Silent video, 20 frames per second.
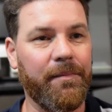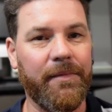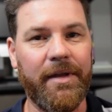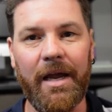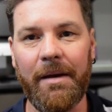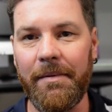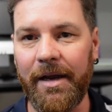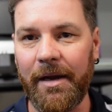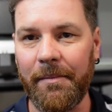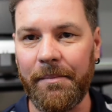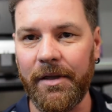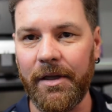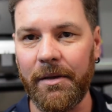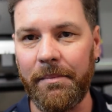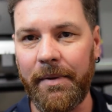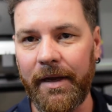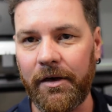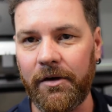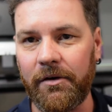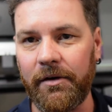coming up in the
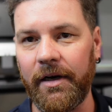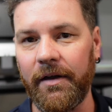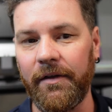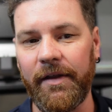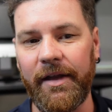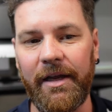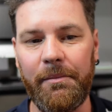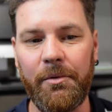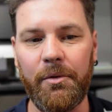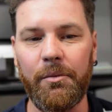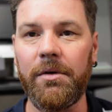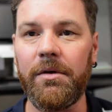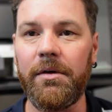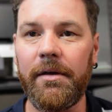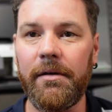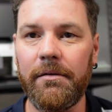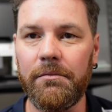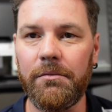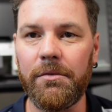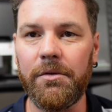background there, but we'll
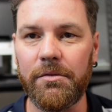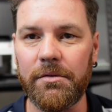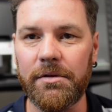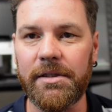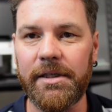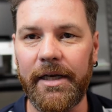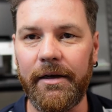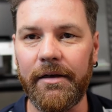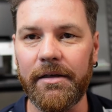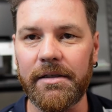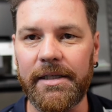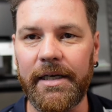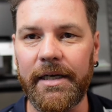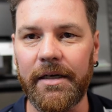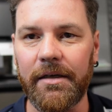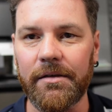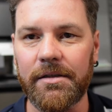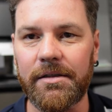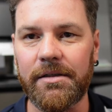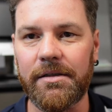see how it
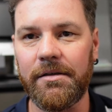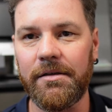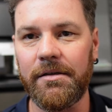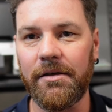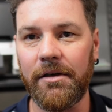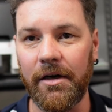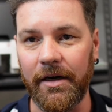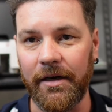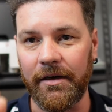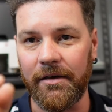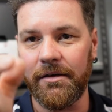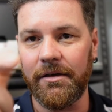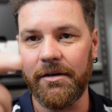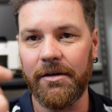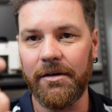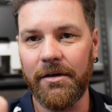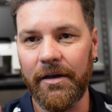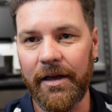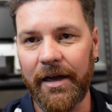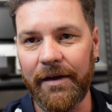sounds. Right,
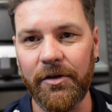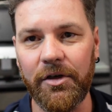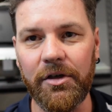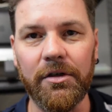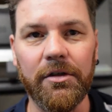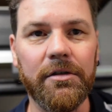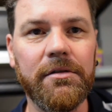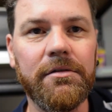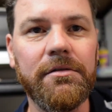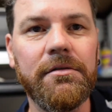have a look.